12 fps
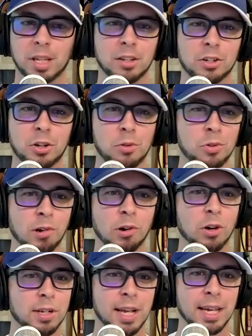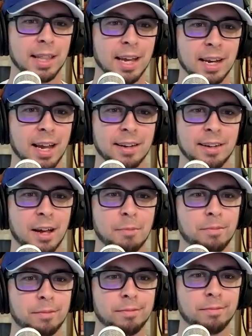students aren't going to take that kind of
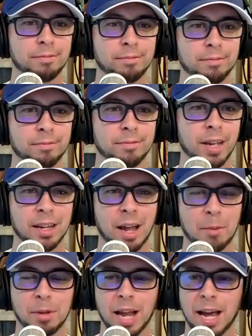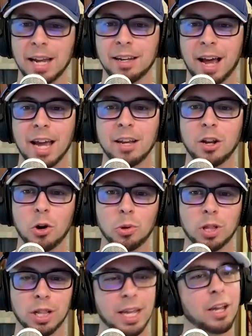time. I mean, I
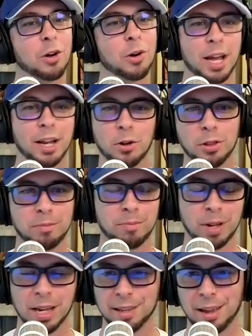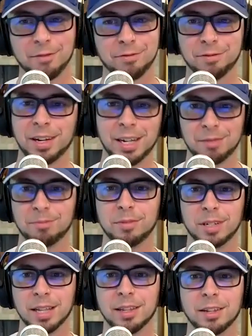know the lingo, and I know because I've
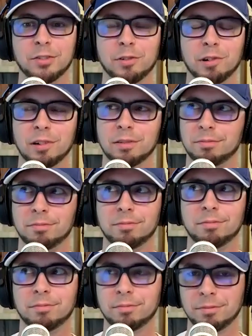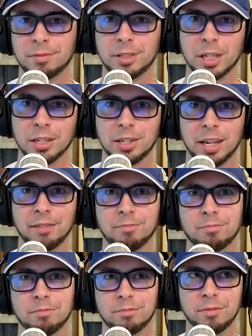done this for
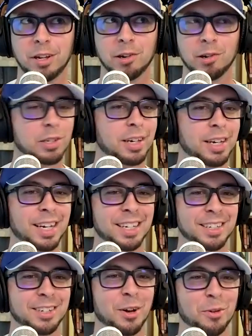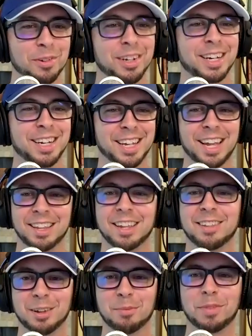16 years. So
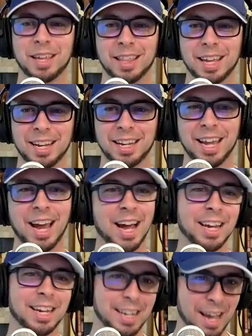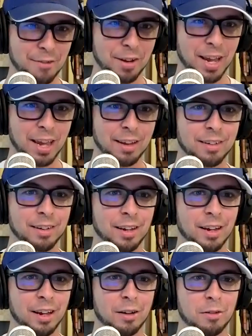it's something that, yeah, I can navigate
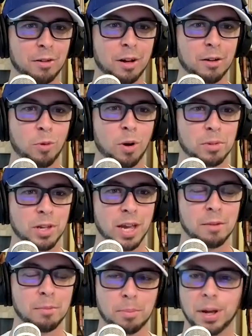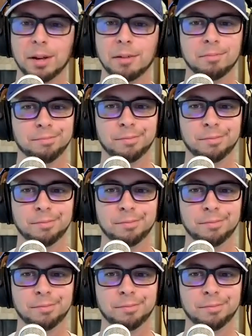a website, but